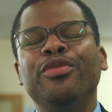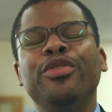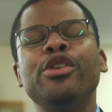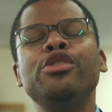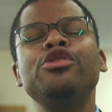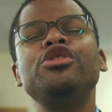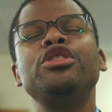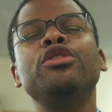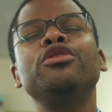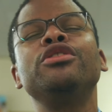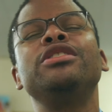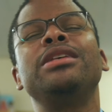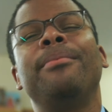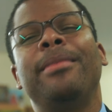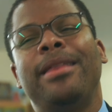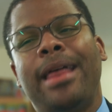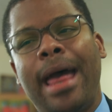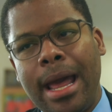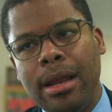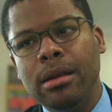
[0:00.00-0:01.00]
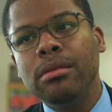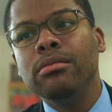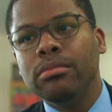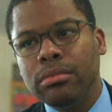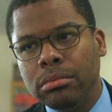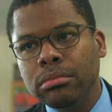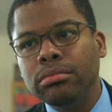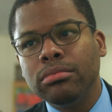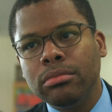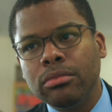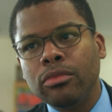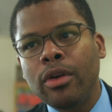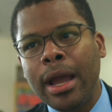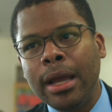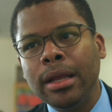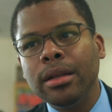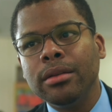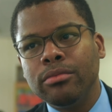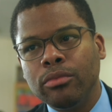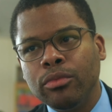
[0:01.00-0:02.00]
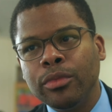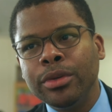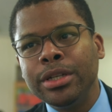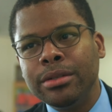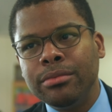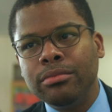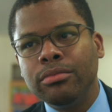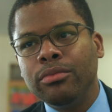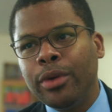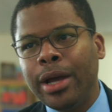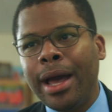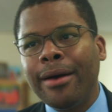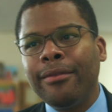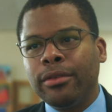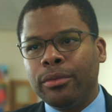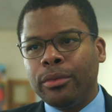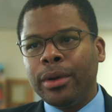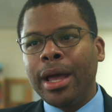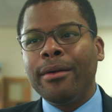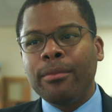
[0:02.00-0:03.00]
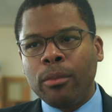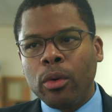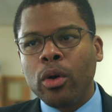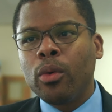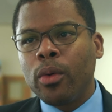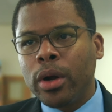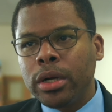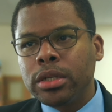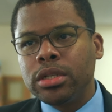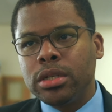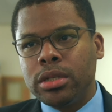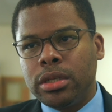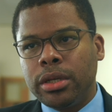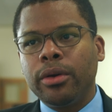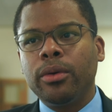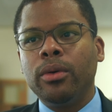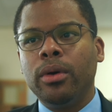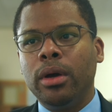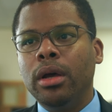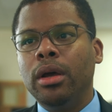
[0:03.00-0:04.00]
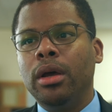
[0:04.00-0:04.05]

There's still some of that, right? We, we, have, we have more work to do.